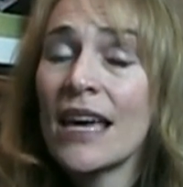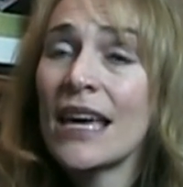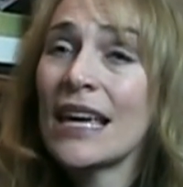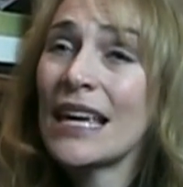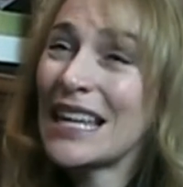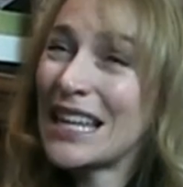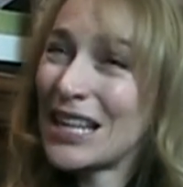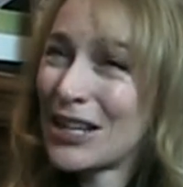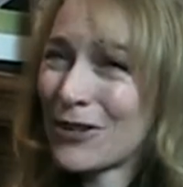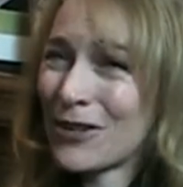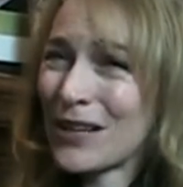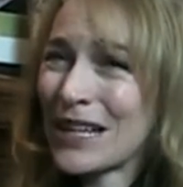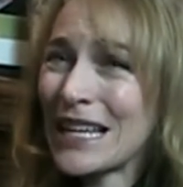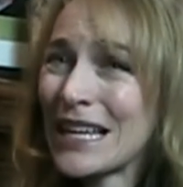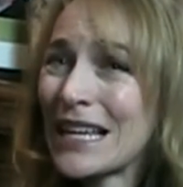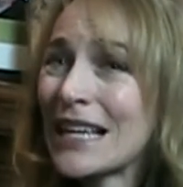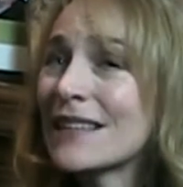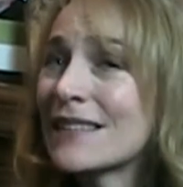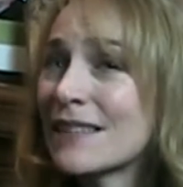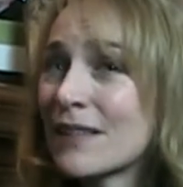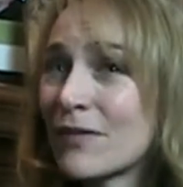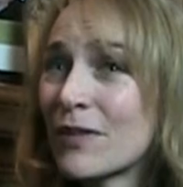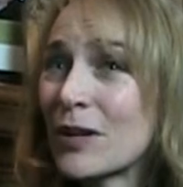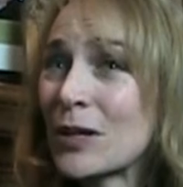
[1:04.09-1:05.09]
hearing
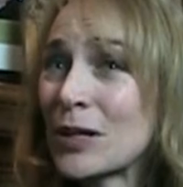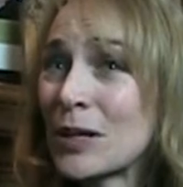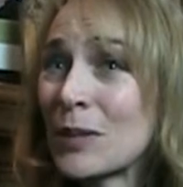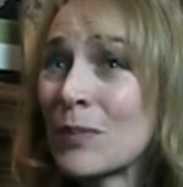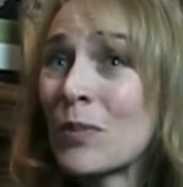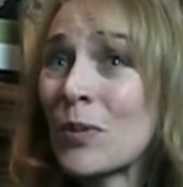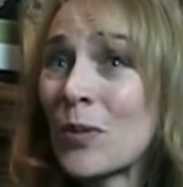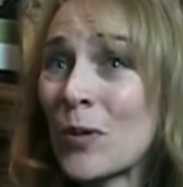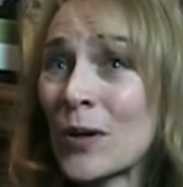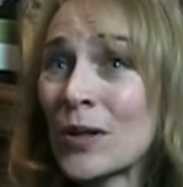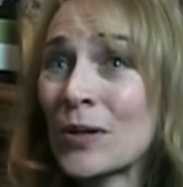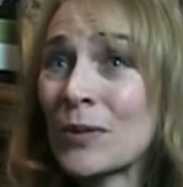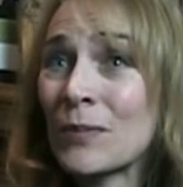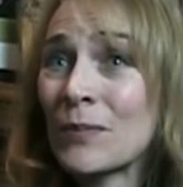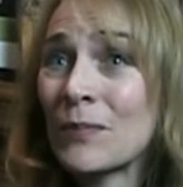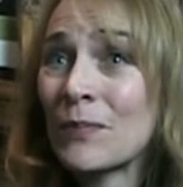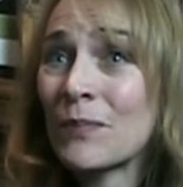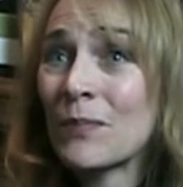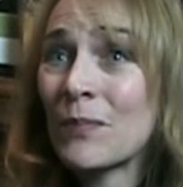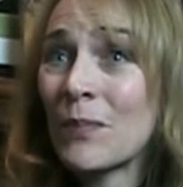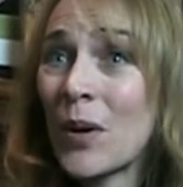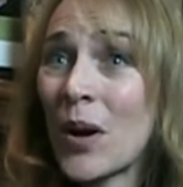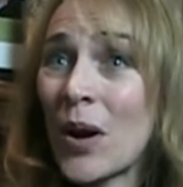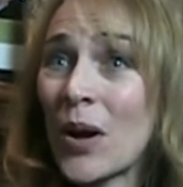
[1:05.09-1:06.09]
is a very important
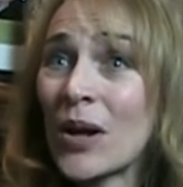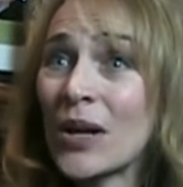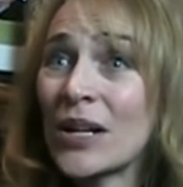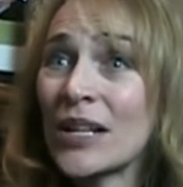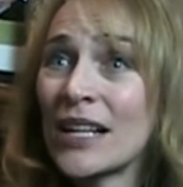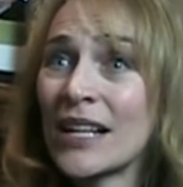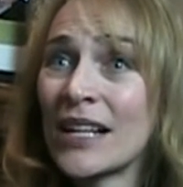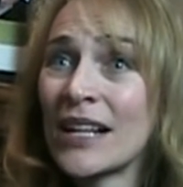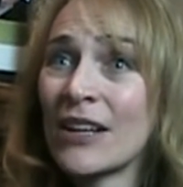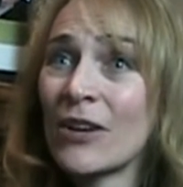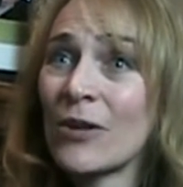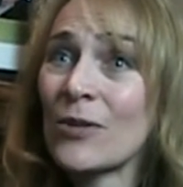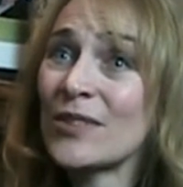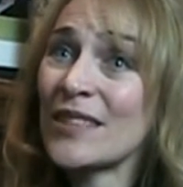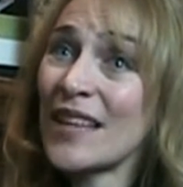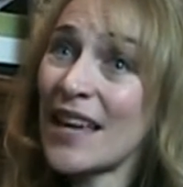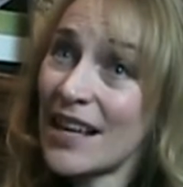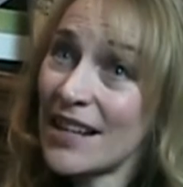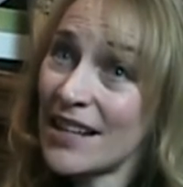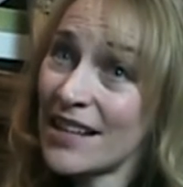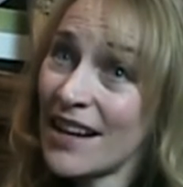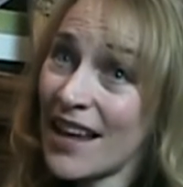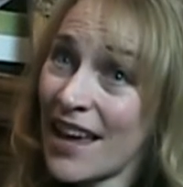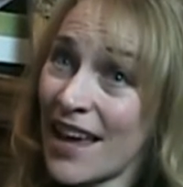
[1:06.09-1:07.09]
part, and it goes
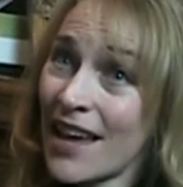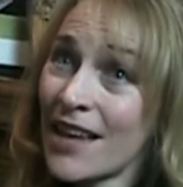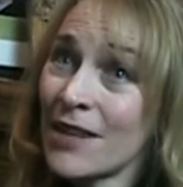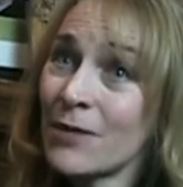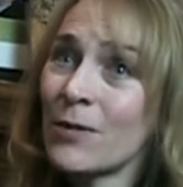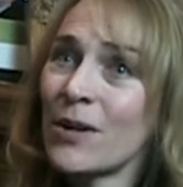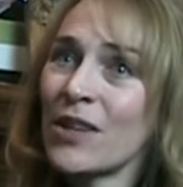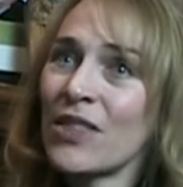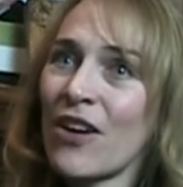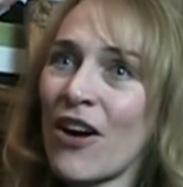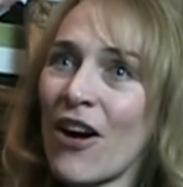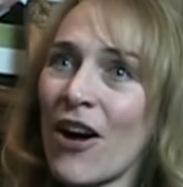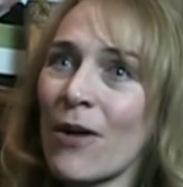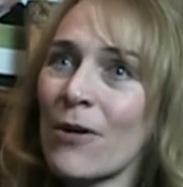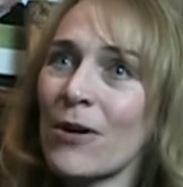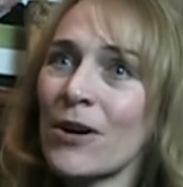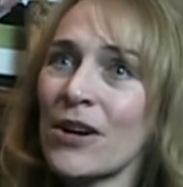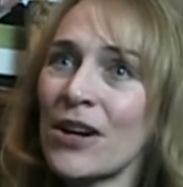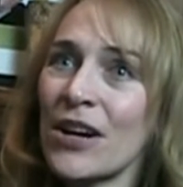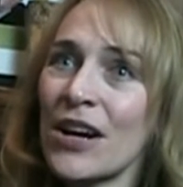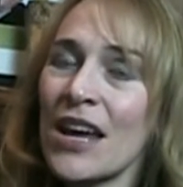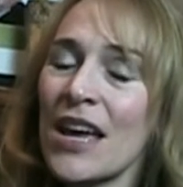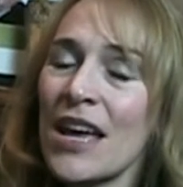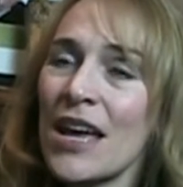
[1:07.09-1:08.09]
hand in hand with
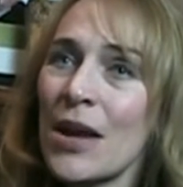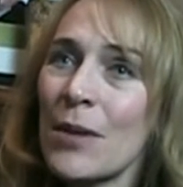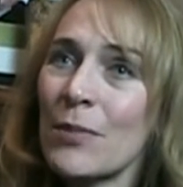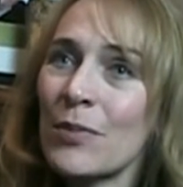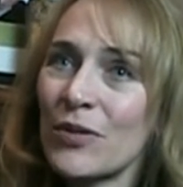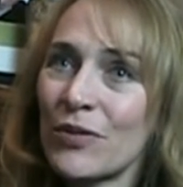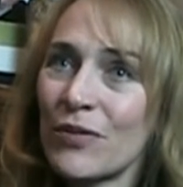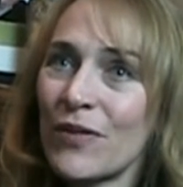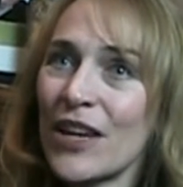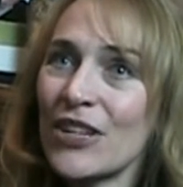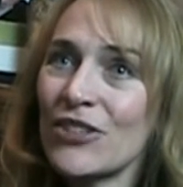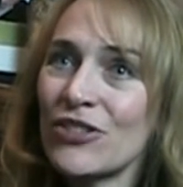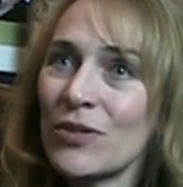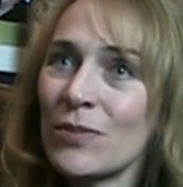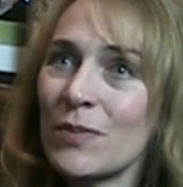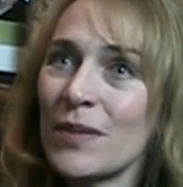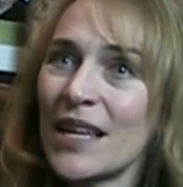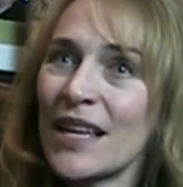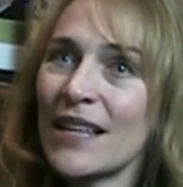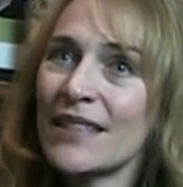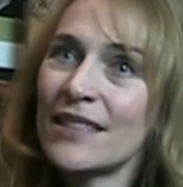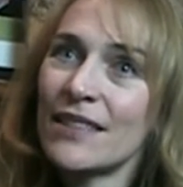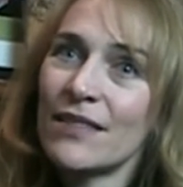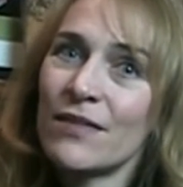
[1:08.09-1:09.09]
our profession,
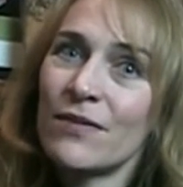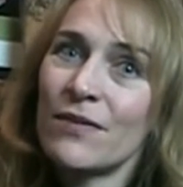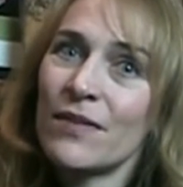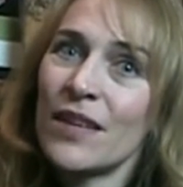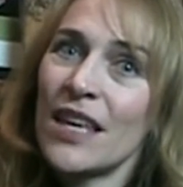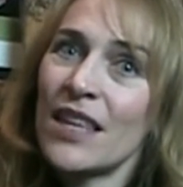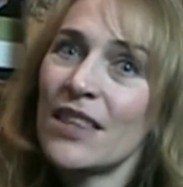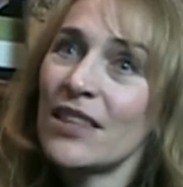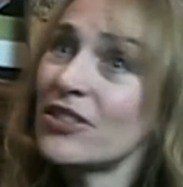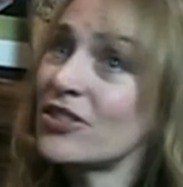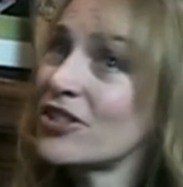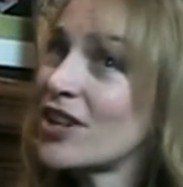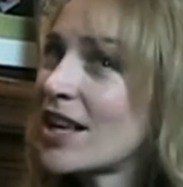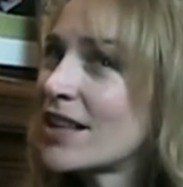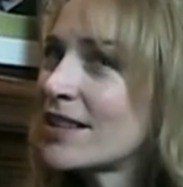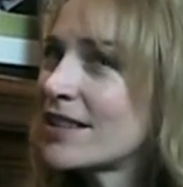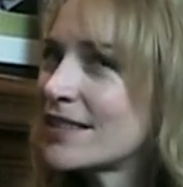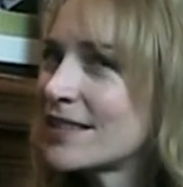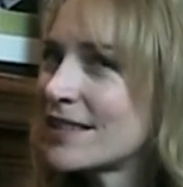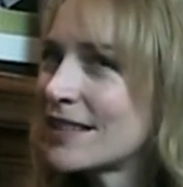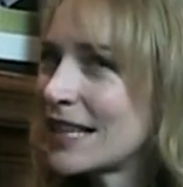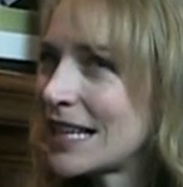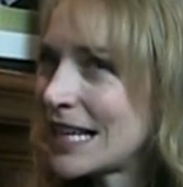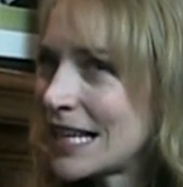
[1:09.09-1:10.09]
because if the child
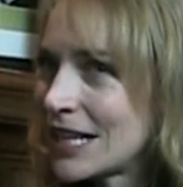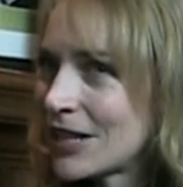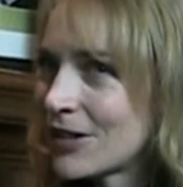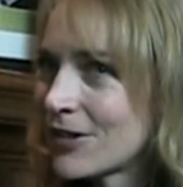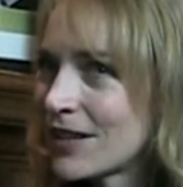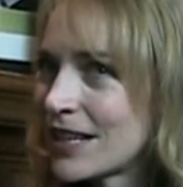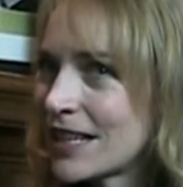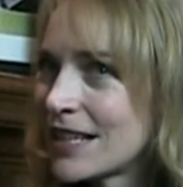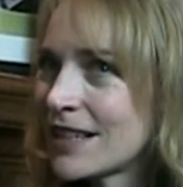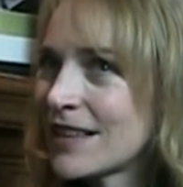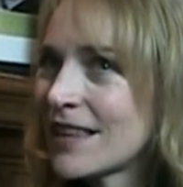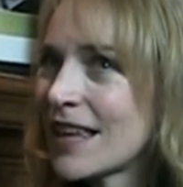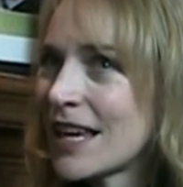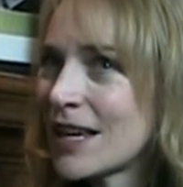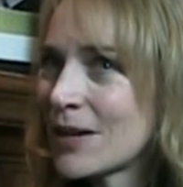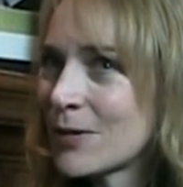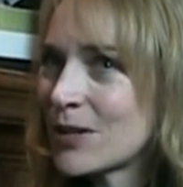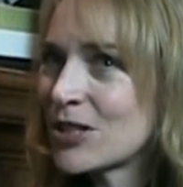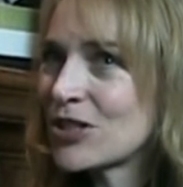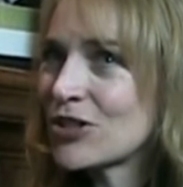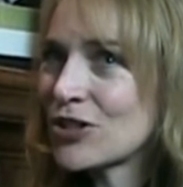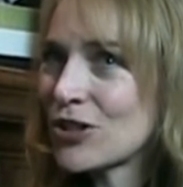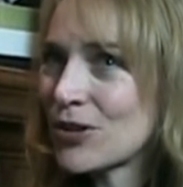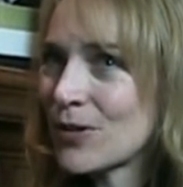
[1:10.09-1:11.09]
isn't hearing
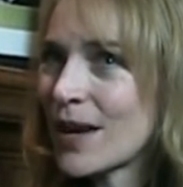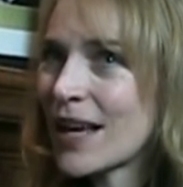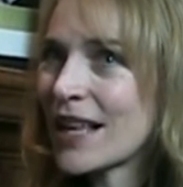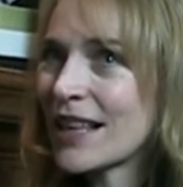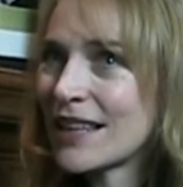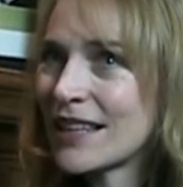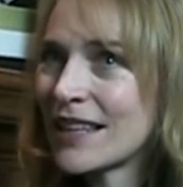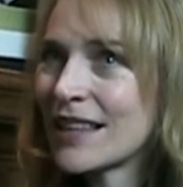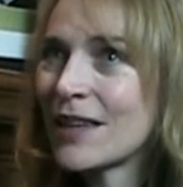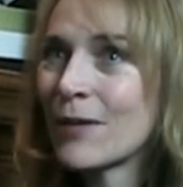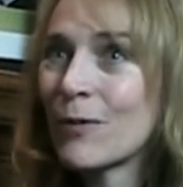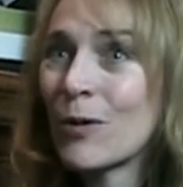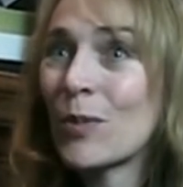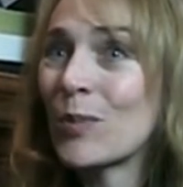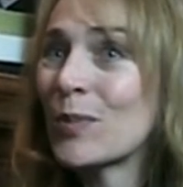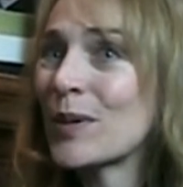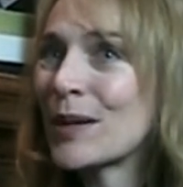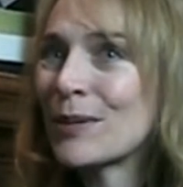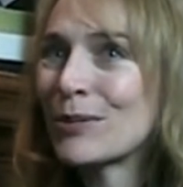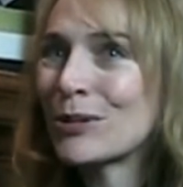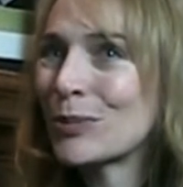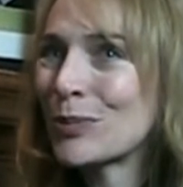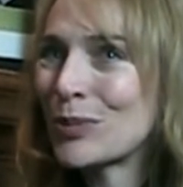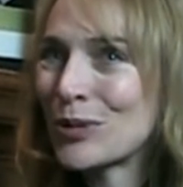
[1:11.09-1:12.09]
language correctly, they won't be
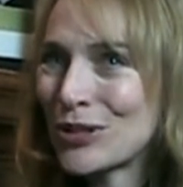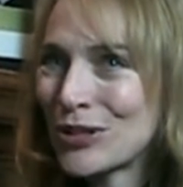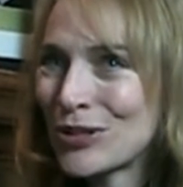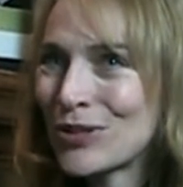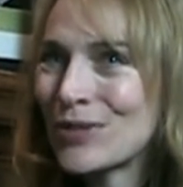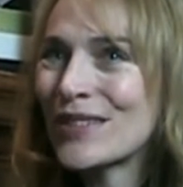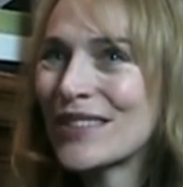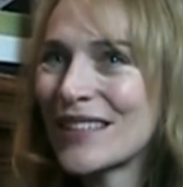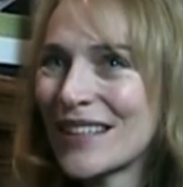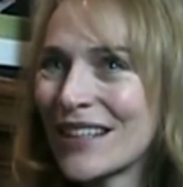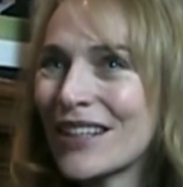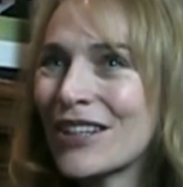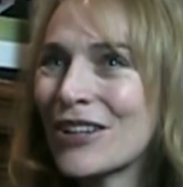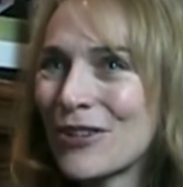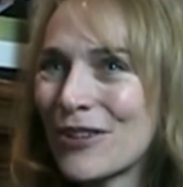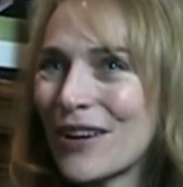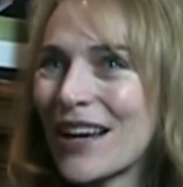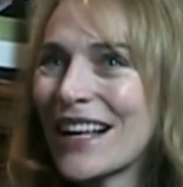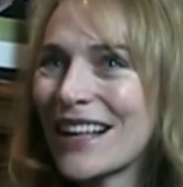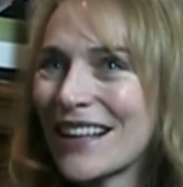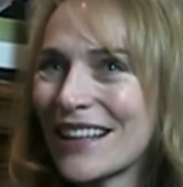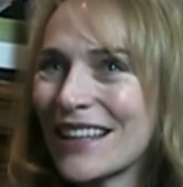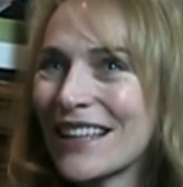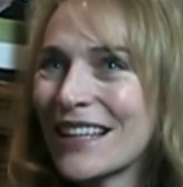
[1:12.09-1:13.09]
able to produce it
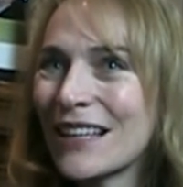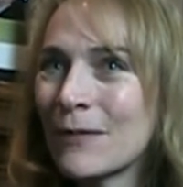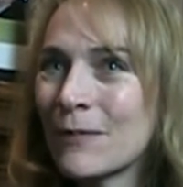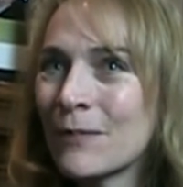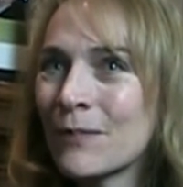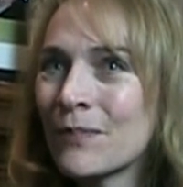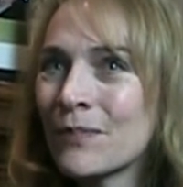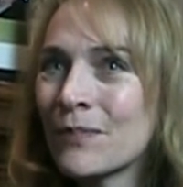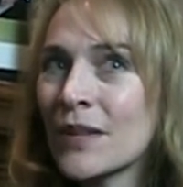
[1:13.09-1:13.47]
correctly.